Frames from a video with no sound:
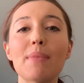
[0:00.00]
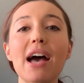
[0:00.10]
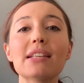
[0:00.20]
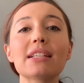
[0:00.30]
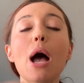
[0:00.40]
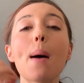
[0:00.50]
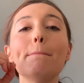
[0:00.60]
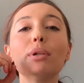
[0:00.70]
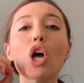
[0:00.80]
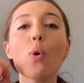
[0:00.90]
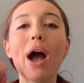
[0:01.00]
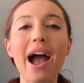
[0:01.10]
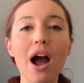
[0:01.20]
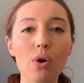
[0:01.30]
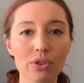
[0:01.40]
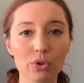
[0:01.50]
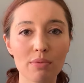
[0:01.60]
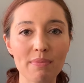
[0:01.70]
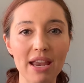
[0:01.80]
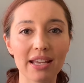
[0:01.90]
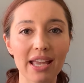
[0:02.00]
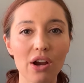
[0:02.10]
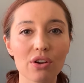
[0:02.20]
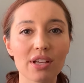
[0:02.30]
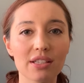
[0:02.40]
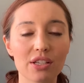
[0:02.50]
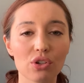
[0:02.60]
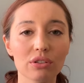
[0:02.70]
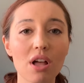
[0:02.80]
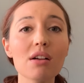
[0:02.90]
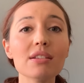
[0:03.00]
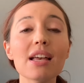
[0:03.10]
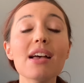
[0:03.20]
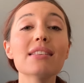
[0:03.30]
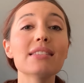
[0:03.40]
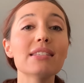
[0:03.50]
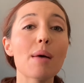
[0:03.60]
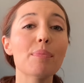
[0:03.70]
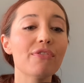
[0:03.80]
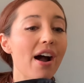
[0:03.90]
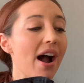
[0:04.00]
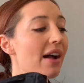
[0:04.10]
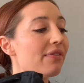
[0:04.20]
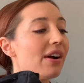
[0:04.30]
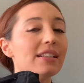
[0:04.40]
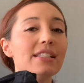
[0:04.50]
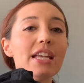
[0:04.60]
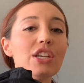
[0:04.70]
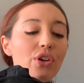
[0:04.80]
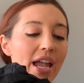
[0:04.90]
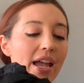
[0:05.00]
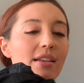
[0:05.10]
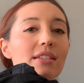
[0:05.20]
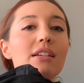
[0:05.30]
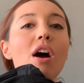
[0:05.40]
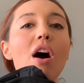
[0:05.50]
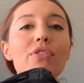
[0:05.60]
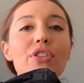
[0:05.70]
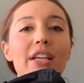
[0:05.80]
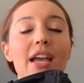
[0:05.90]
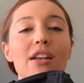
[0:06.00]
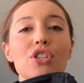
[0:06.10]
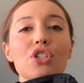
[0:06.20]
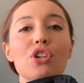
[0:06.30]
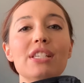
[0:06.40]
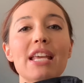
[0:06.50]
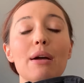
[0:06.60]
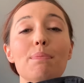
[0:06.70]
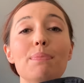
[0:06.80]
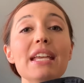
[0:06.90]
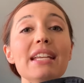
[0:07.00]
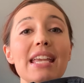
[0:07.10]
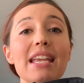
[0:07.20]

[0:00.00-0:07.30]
mask, blow out the remaining air that's in your lungs. Step 5, take your hand, cover the canister, take a big